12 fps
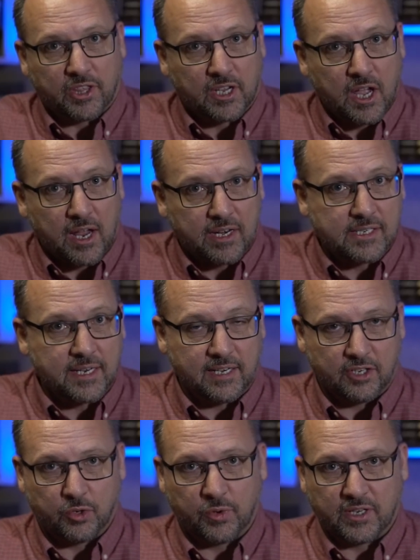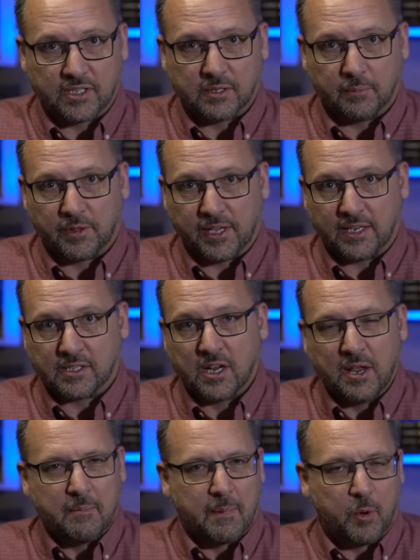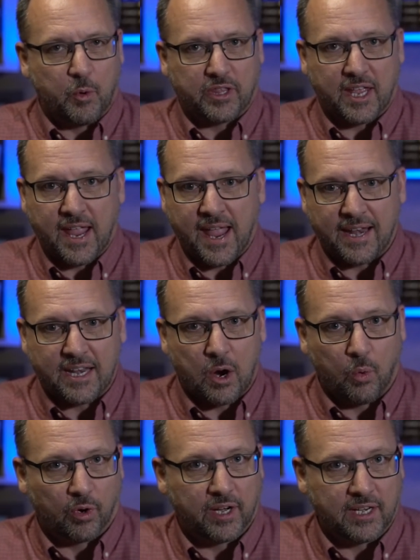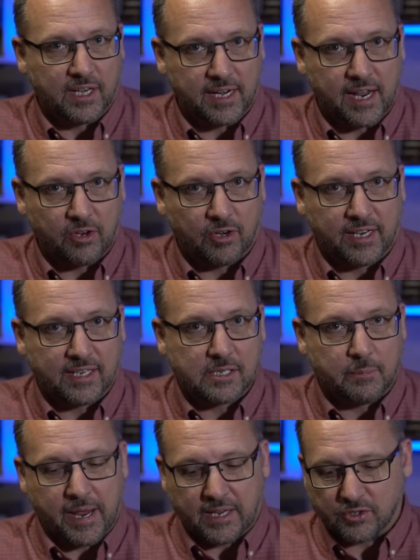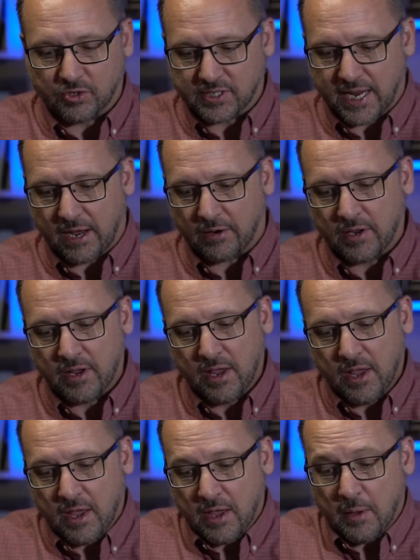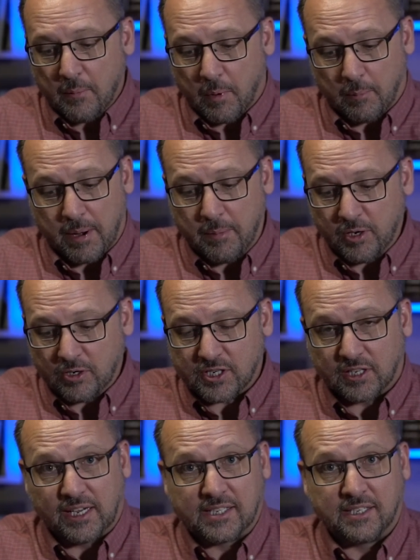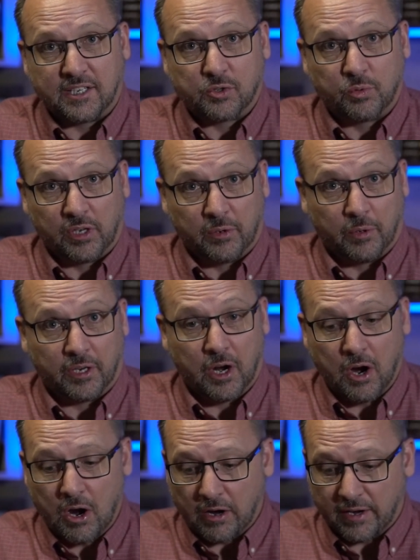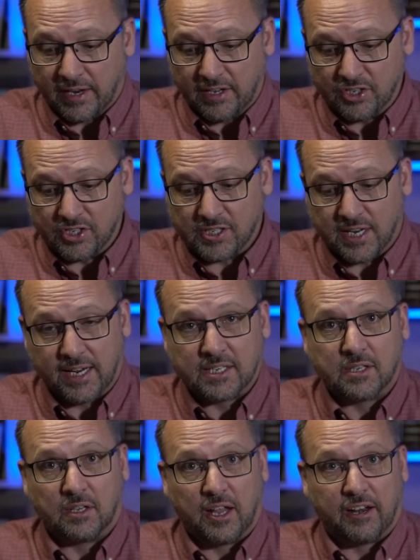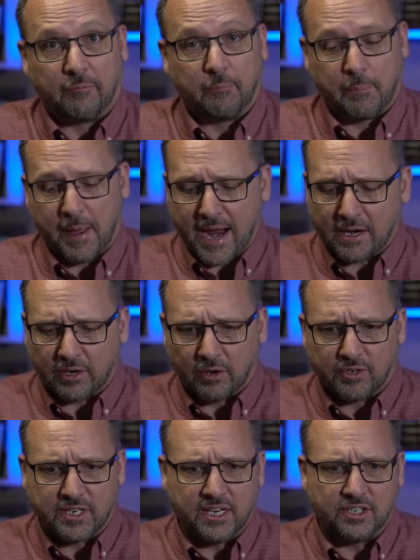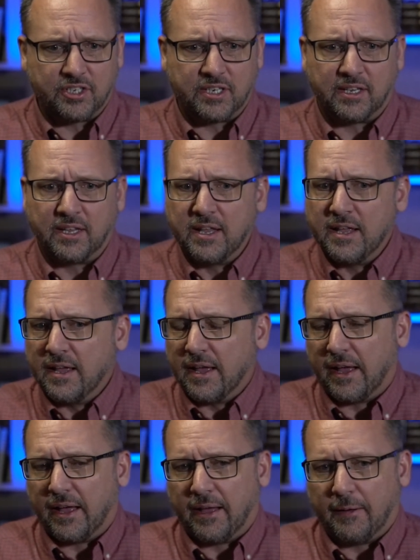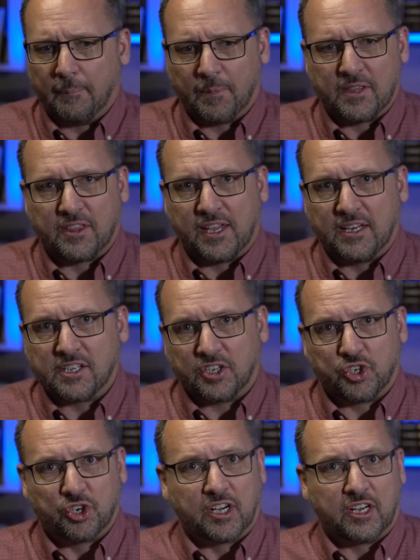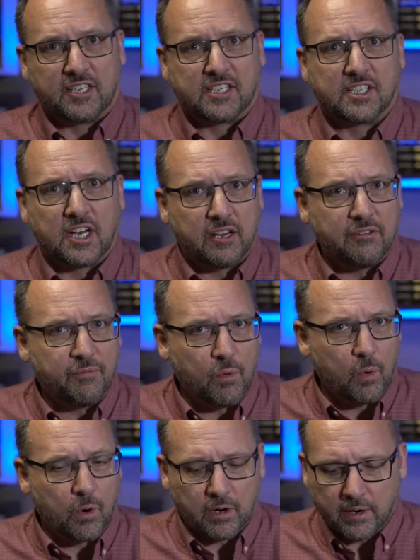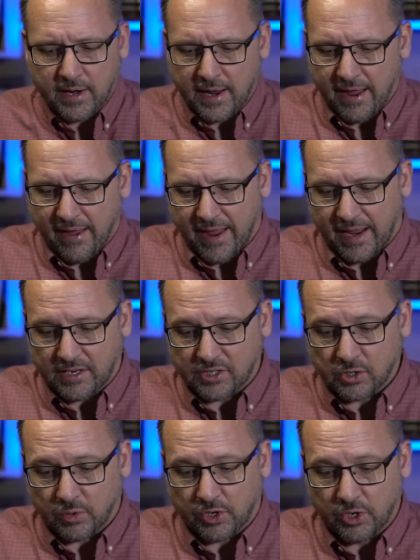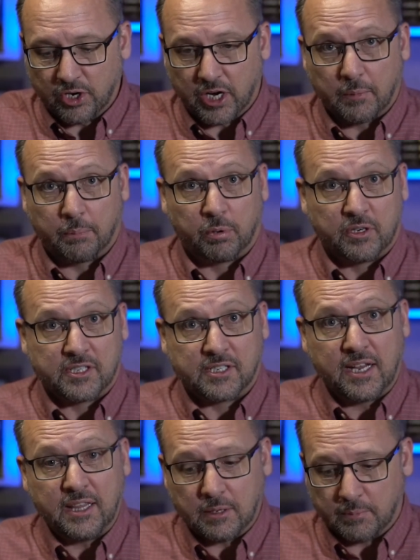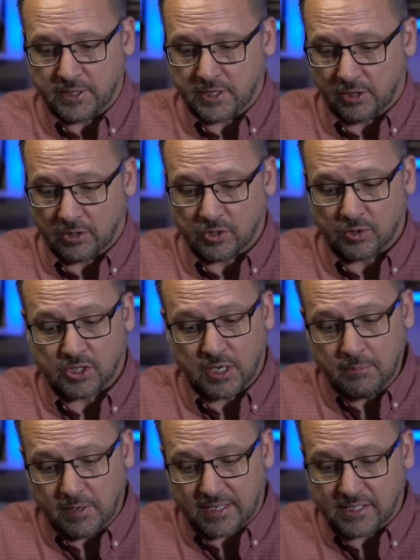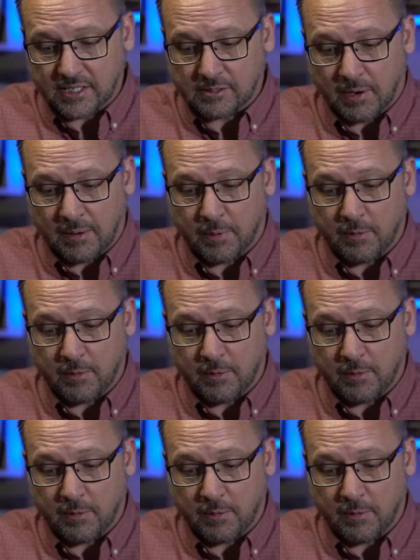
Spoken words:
the content, doing some things, maybe with a handout working together to get some answers out. But maybe there's a lesson that's really, really hard and it just takes a lot of background teaching, things that you're gonna study for. And so you're going to present the material. So some lessons might